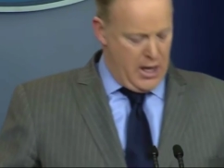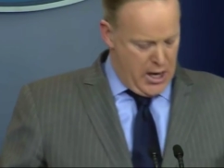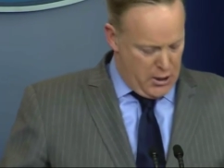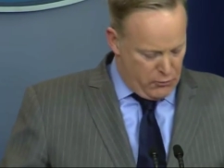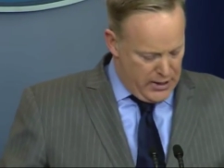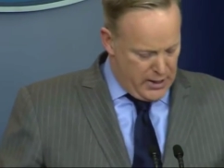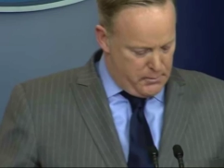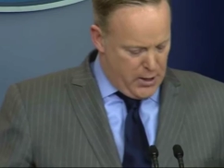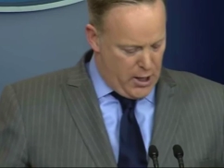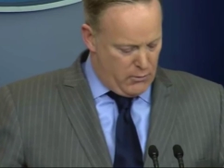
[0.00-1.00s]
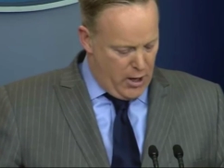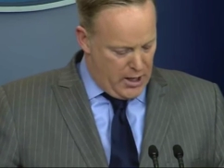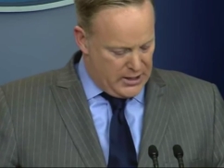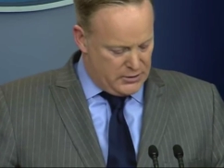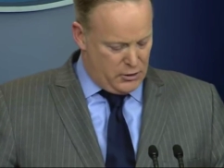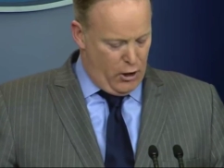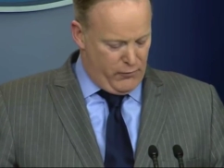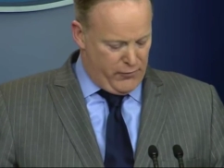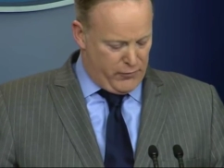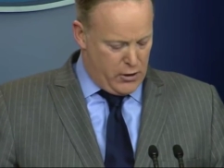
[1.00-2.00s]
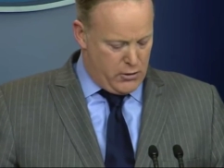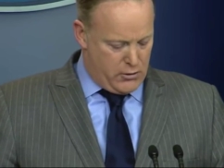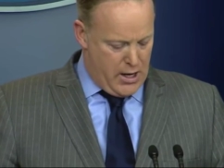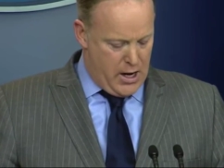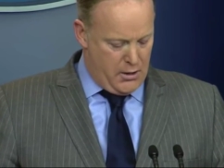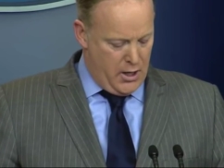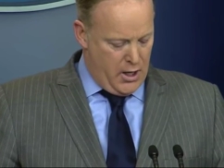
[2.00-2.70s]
and greeted by a raucous overflow crowd